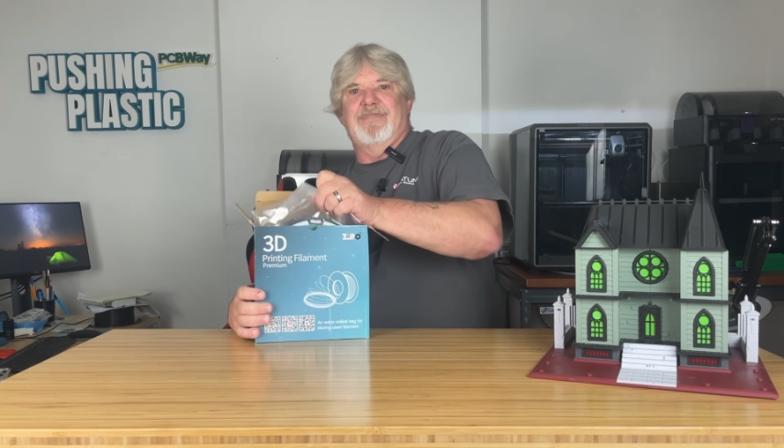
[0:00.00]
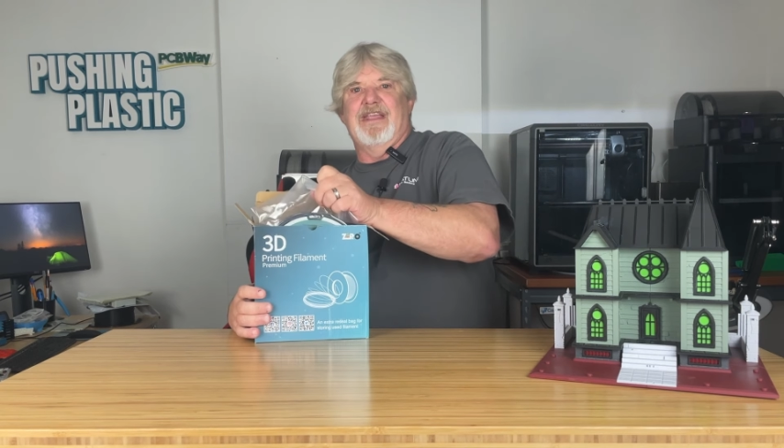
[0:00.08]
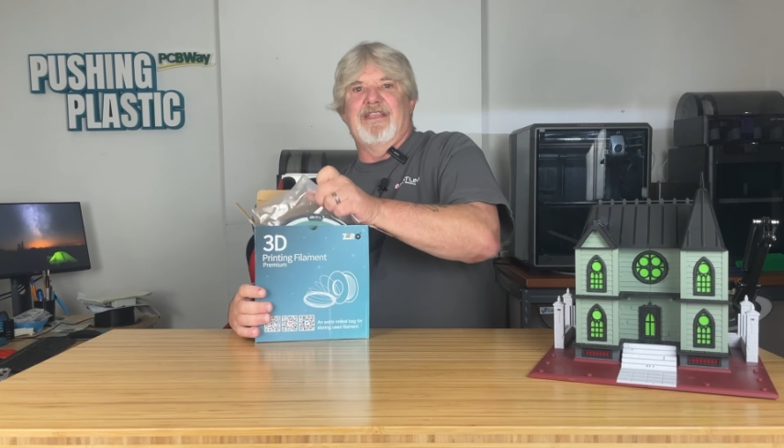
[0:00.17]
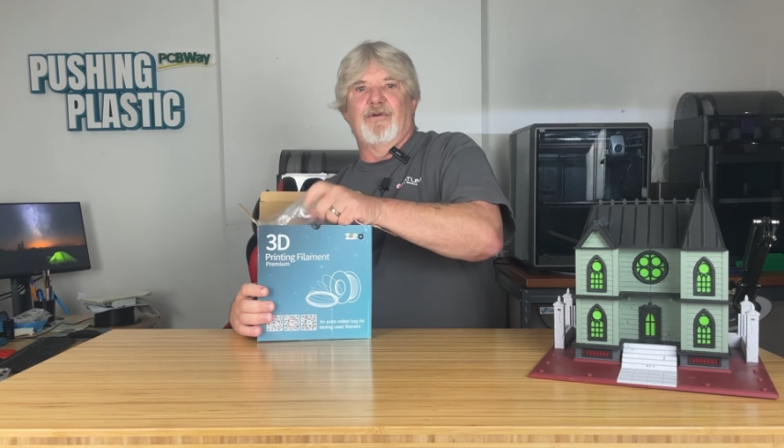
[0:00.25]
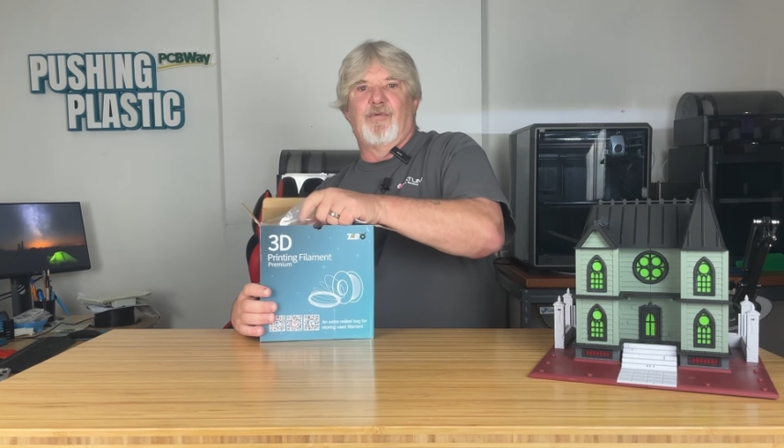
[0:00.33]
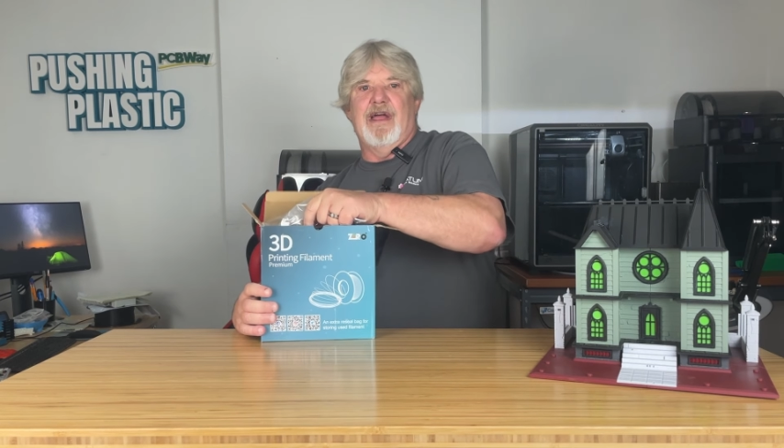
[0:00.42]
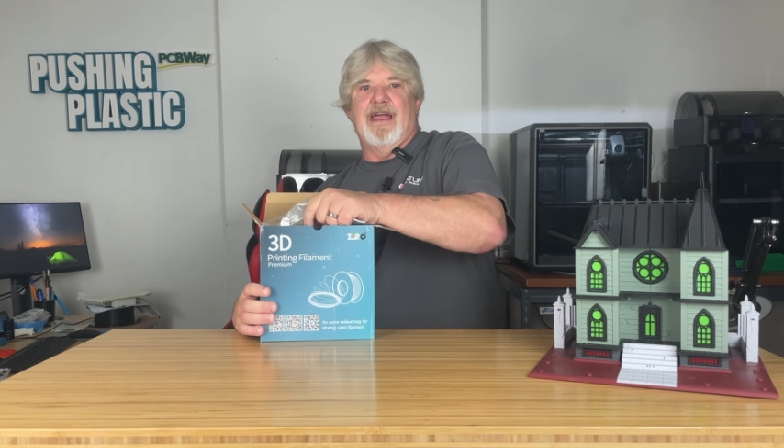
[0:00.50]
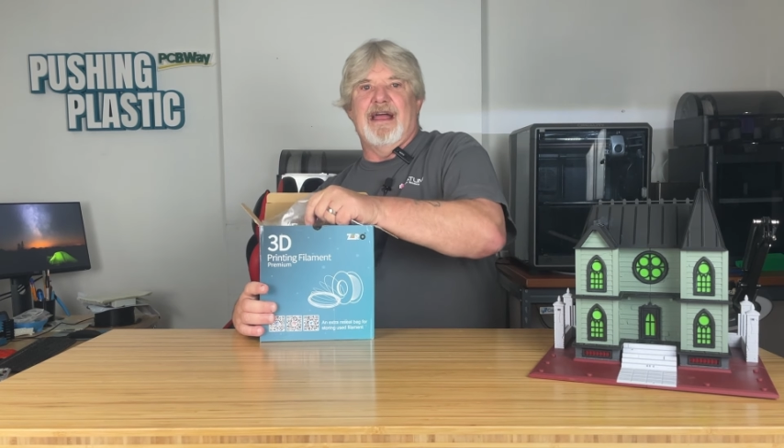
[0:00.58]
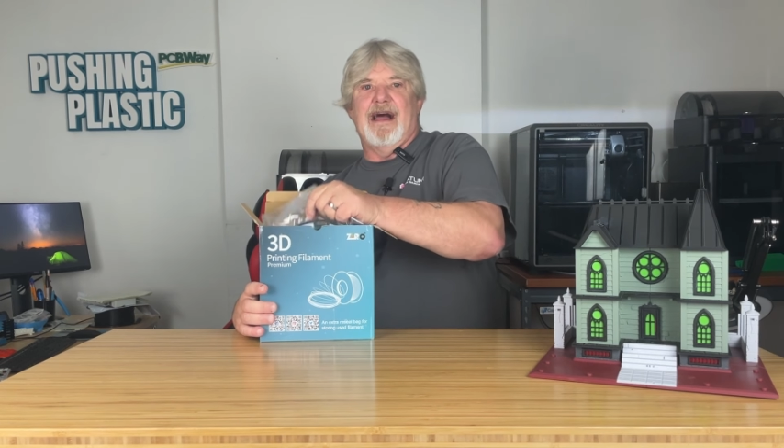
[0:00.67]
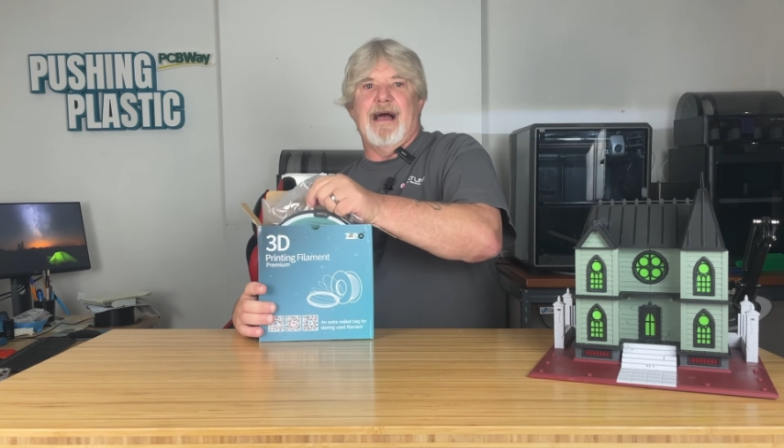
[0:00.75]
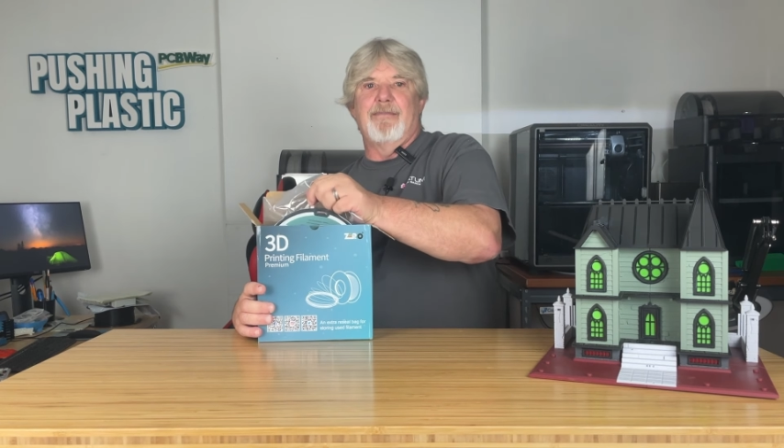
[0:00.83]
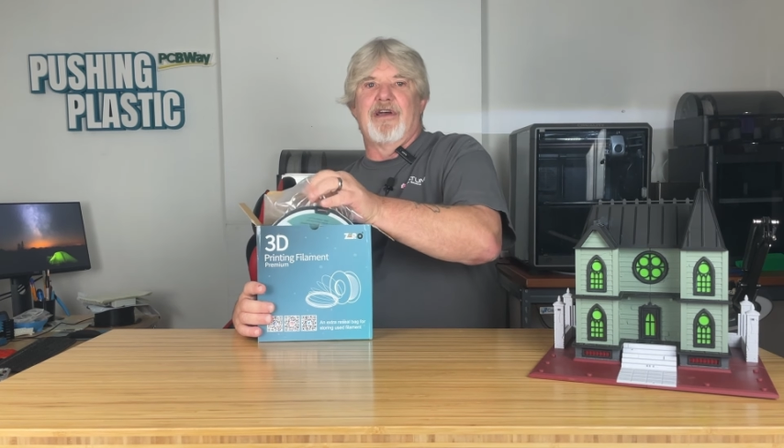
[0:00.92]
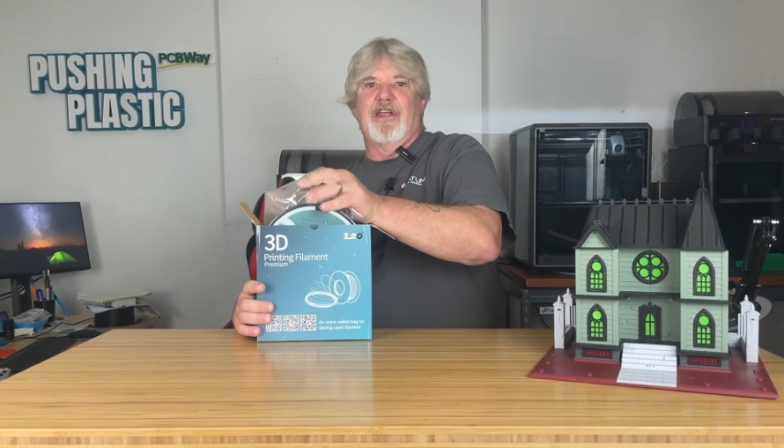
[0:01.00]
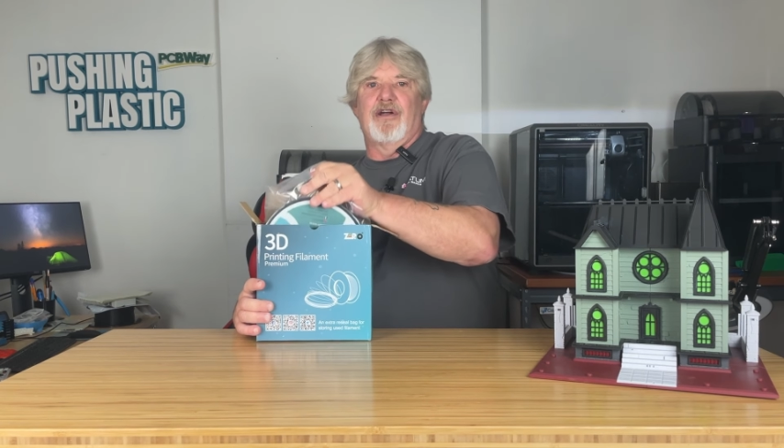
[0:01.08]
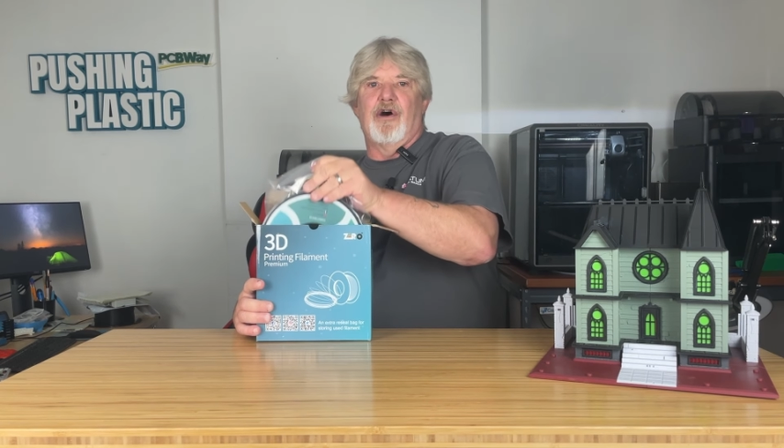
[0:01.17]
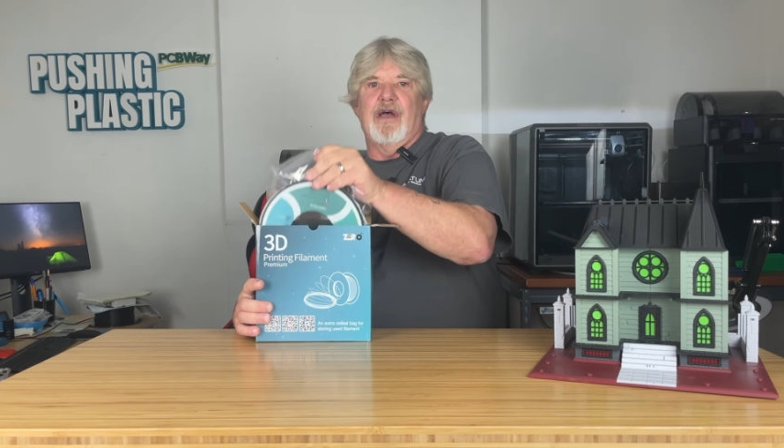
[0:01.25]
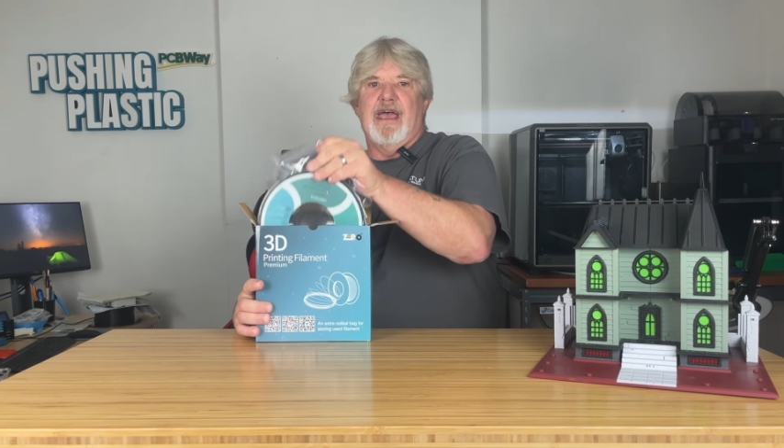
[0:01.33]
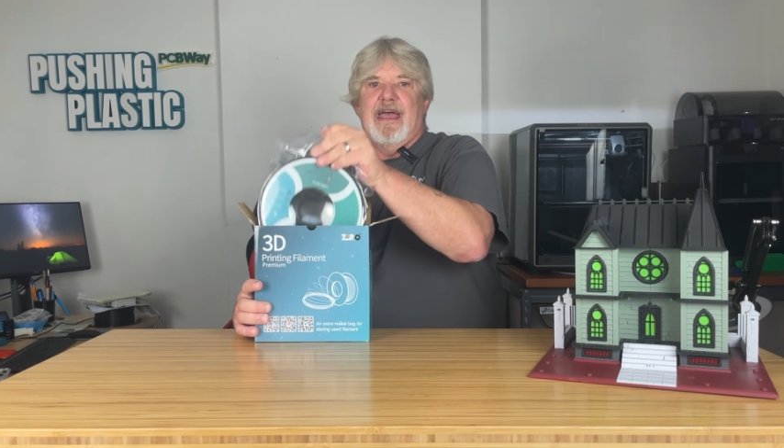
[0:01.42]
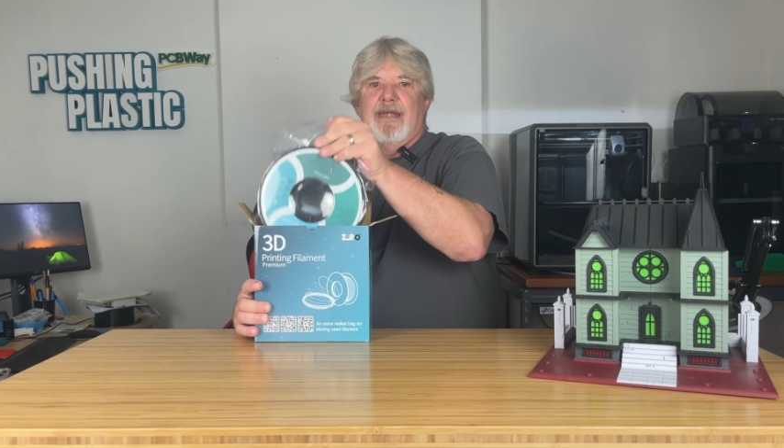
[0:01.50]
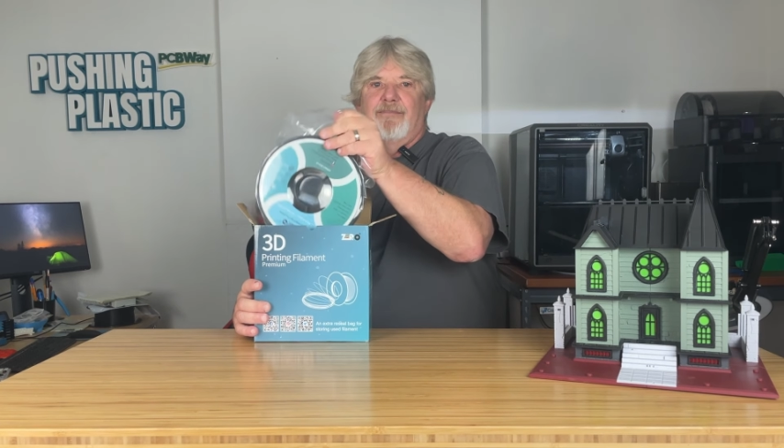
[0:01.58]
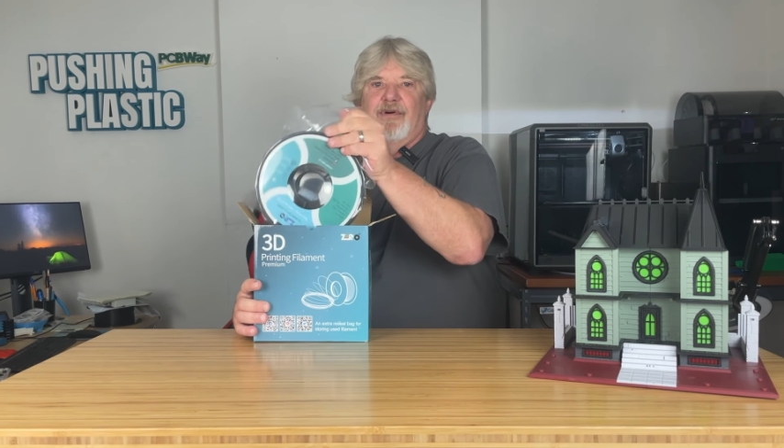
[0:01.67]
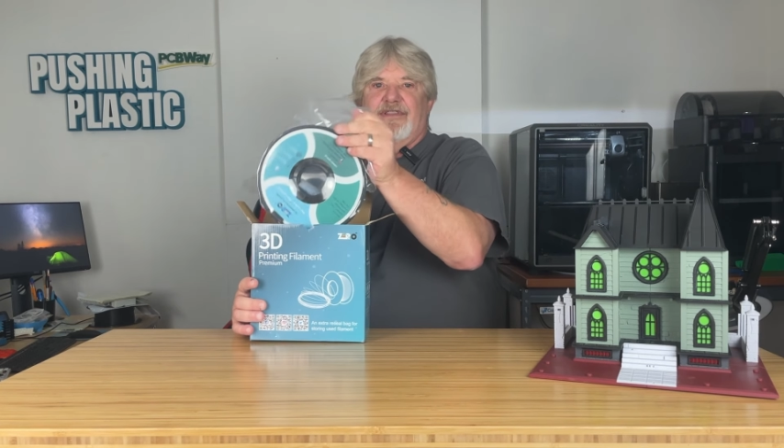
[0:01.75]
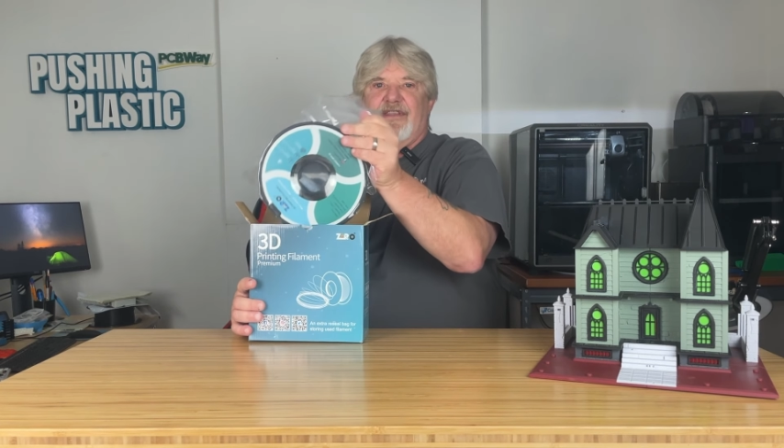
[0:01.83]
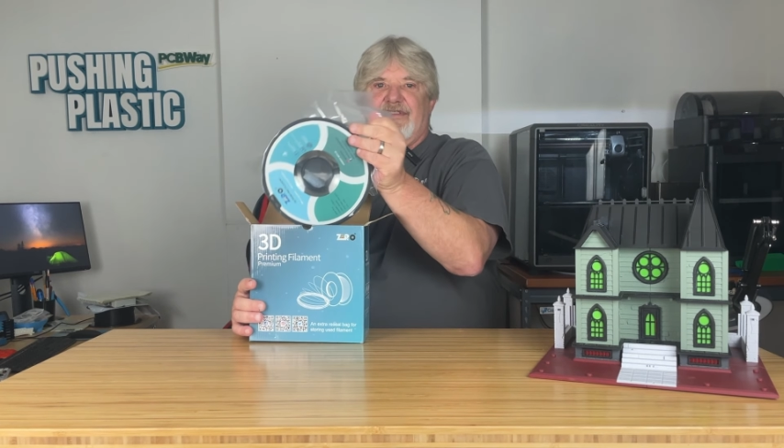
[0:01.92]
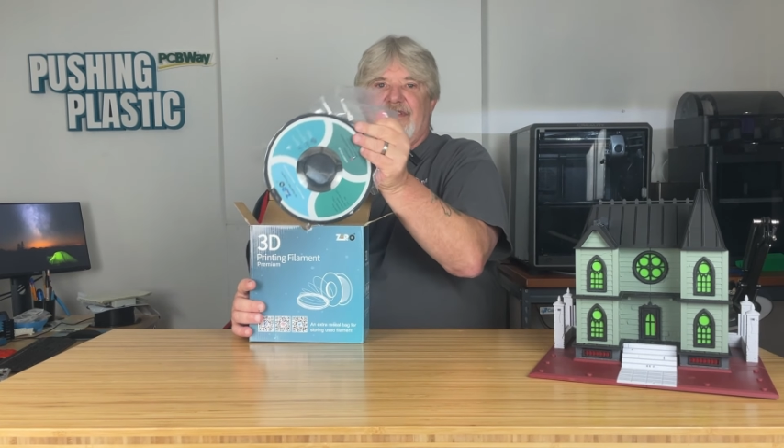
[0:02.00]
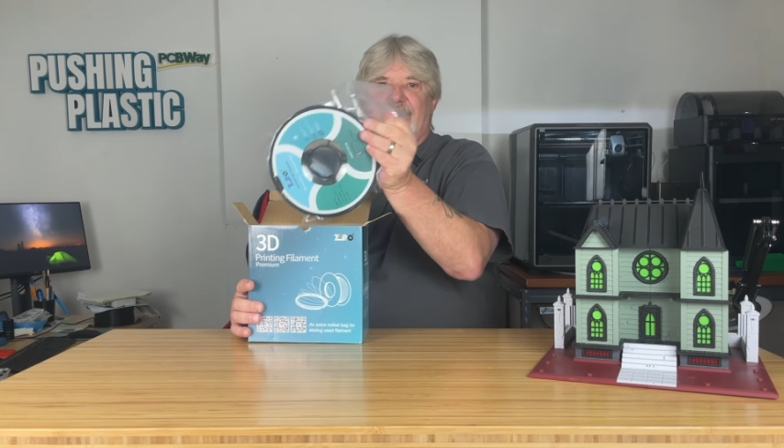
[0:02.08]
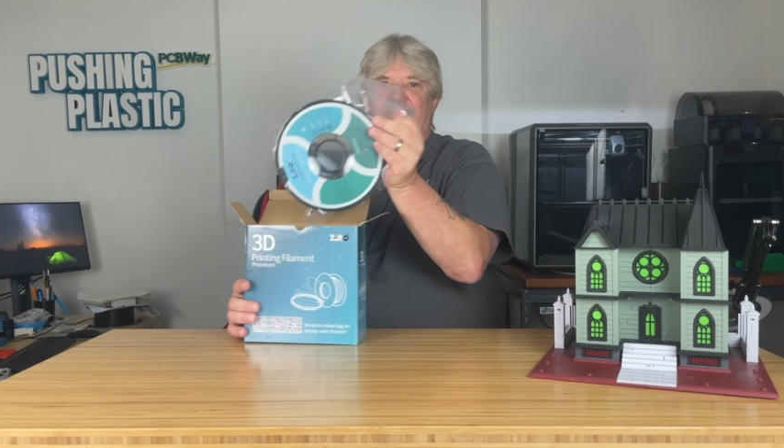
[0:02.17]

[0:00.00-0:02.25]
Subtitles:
Either way, I'm going to go ahead and put this in